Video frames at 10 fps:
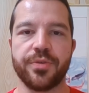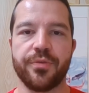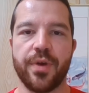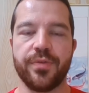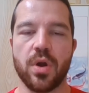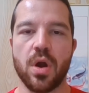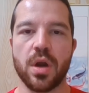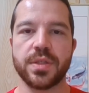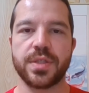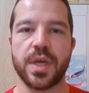Fairfield
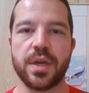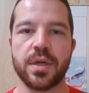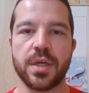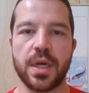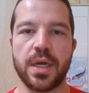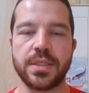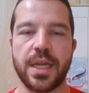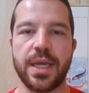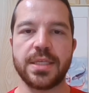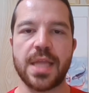Garden Center.
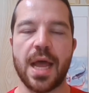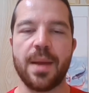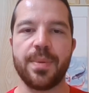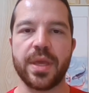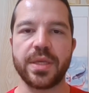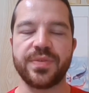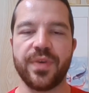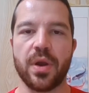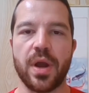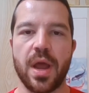Today's topic is
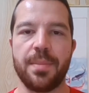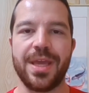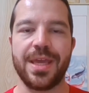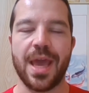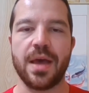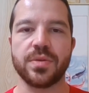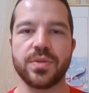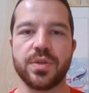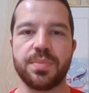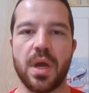figuring out how many gallons
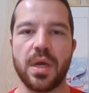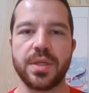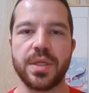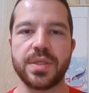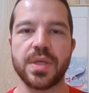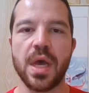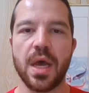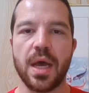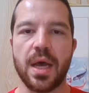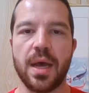your pond is.
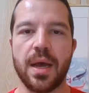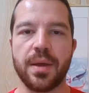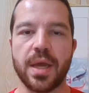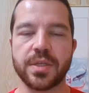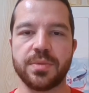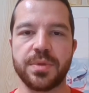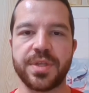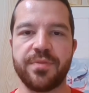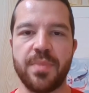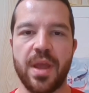Customers
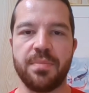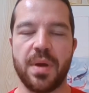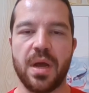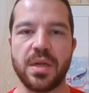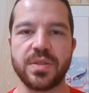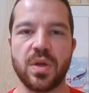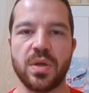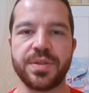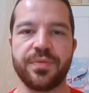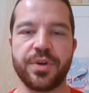have made ponds in
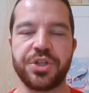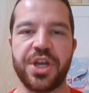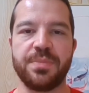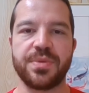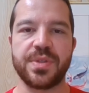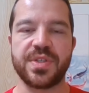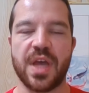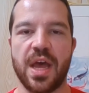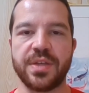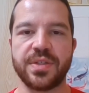all different shapes and
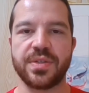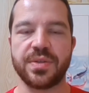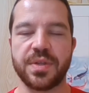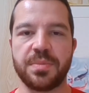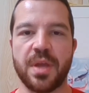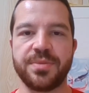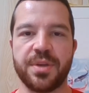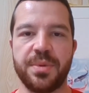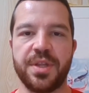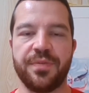sizes, so sometimes it
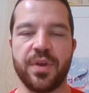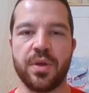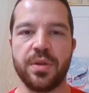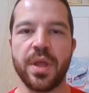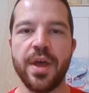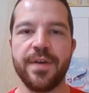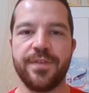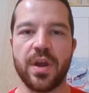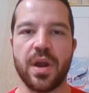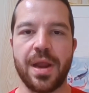can be difficult
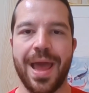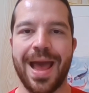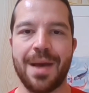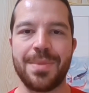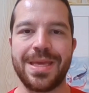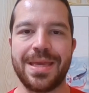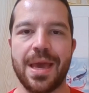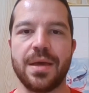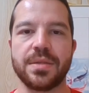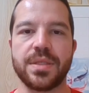figuring out how many
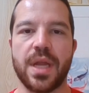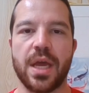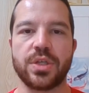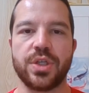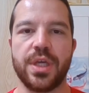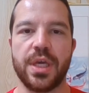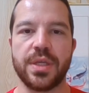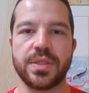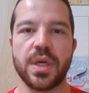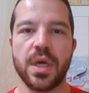gallons it actually
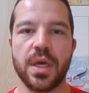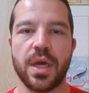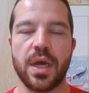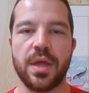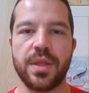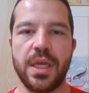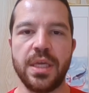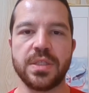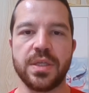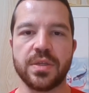is. The
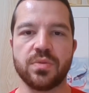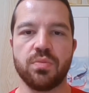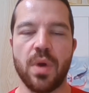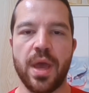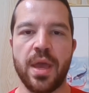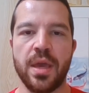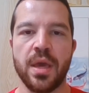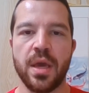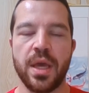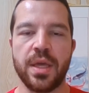easiest way
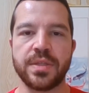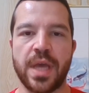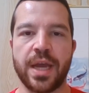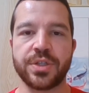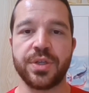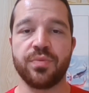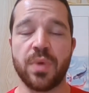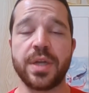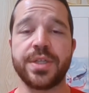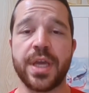is actually
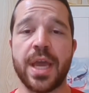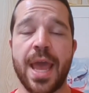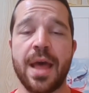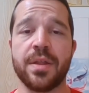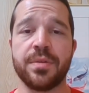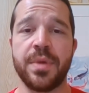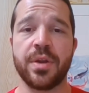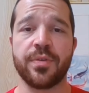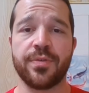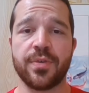renting a gallon
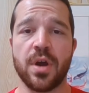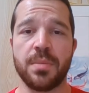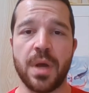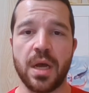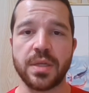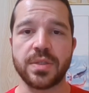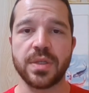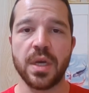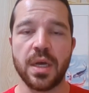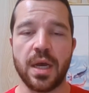meter from us.
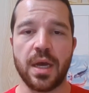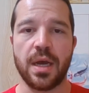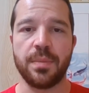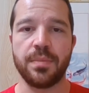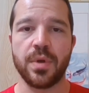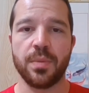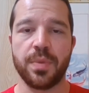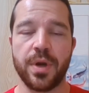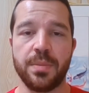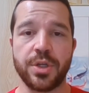
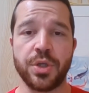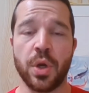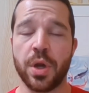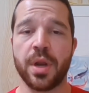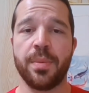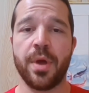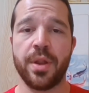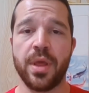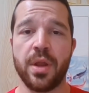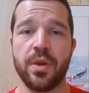Pretty much you hook it up on
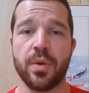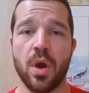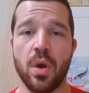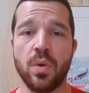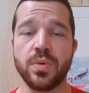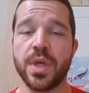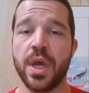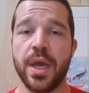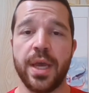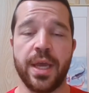the end of your hose,
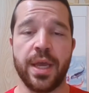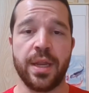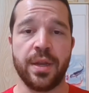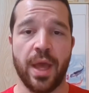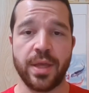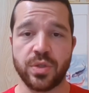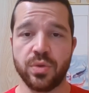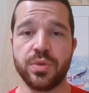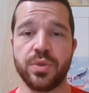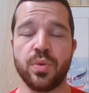and as
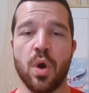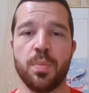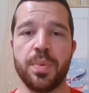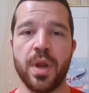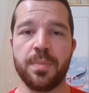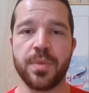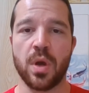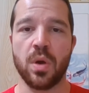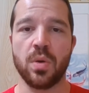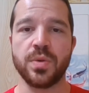soon as you open up the
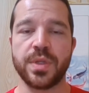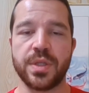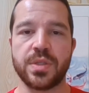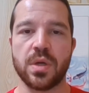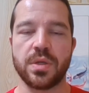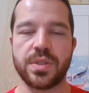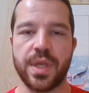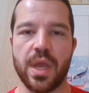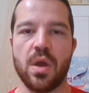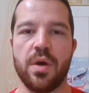hose, it starts
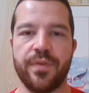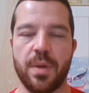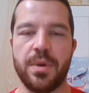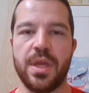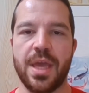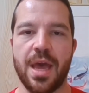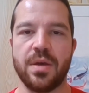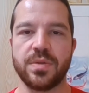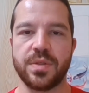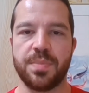ticking off how many
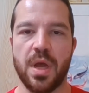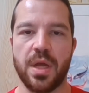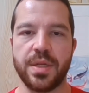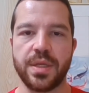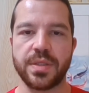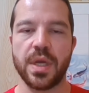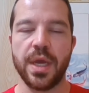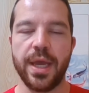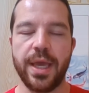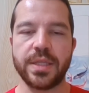gallons the pond is.
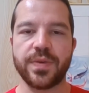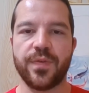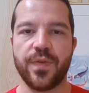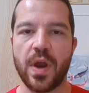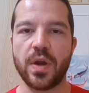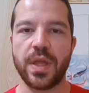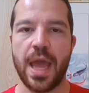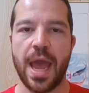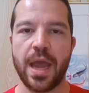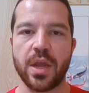It's fairly
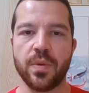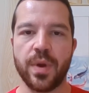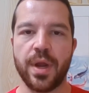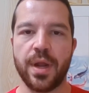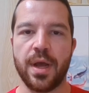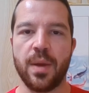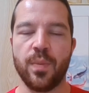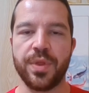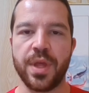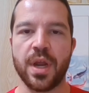accurate,
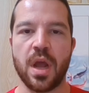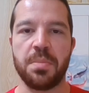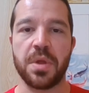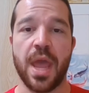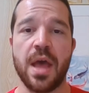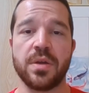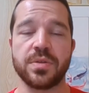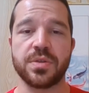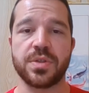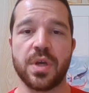within a couple gallons
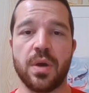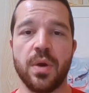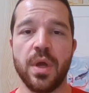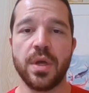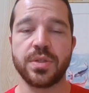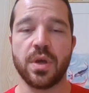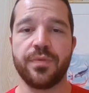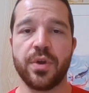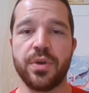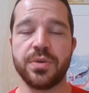or so. So
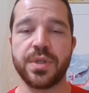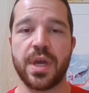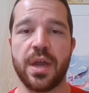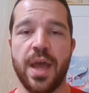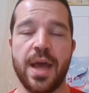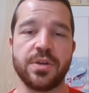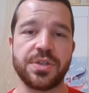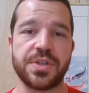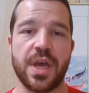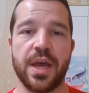if you're using kind of
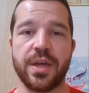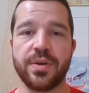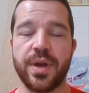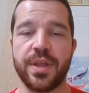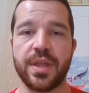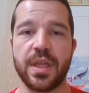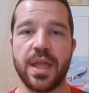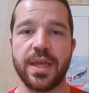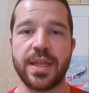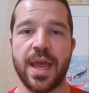algicide or anything
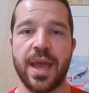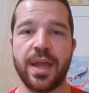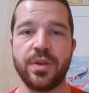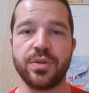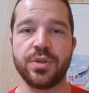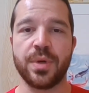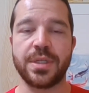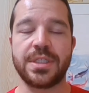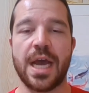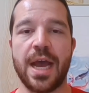like that and you do a
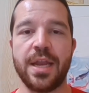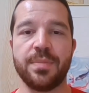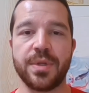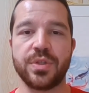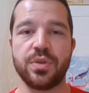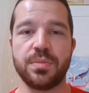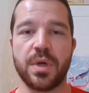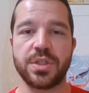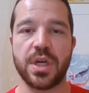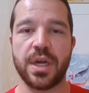tiny bit too
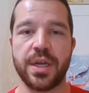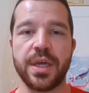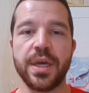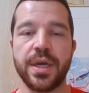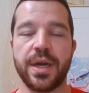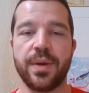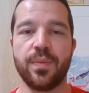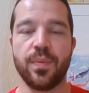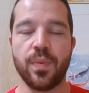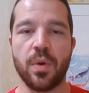much on it, it
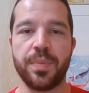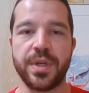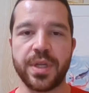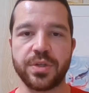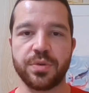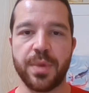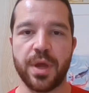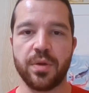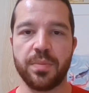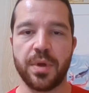won't be
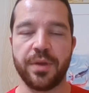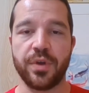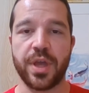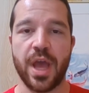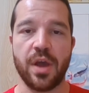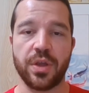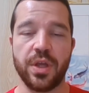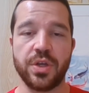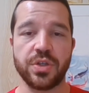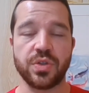detrimental. But if your
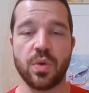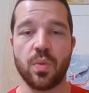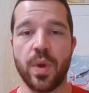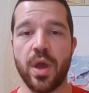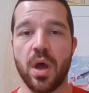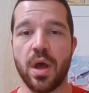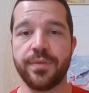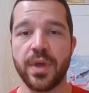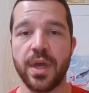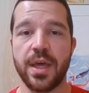calculations are way
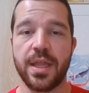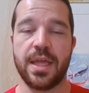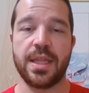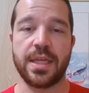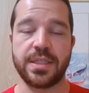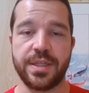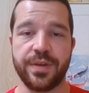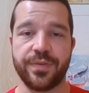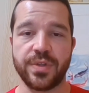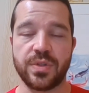off, then that's a
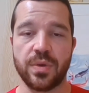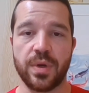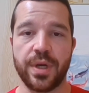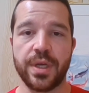different story.